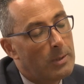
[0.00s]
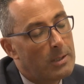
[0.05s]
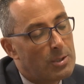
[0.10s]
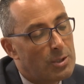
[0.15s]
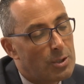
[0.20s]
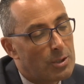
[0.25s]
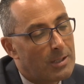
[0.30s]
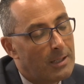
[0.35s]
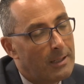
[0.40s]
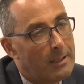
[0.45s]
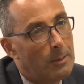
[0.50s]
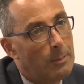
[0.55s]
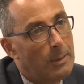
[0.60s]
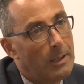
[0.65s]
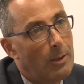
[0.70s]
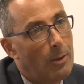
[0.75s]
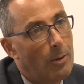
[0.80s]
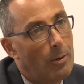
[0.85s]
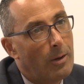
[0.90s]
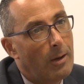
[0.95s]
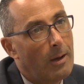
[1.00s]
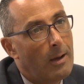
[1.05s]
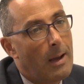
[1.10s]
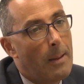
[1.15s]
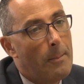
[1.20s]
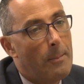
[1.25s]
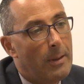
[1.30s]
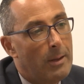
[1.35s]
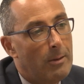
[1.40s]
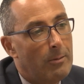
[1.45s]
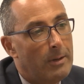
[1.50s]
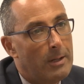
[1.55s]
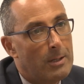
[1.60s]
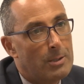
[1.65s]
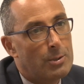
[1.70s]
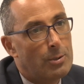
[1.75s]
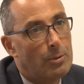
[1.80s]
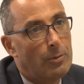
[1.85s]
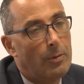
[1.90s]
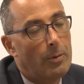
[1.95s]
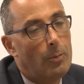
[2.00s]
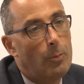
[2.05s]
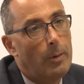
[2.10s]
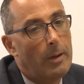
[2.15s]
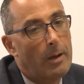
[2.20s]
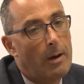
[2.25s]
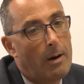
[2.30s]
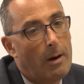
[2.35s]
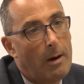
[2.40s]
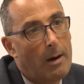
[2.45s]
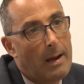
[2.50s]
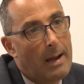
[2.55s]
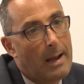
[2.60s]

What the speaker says: with us just a little bit longer and be reassured that we are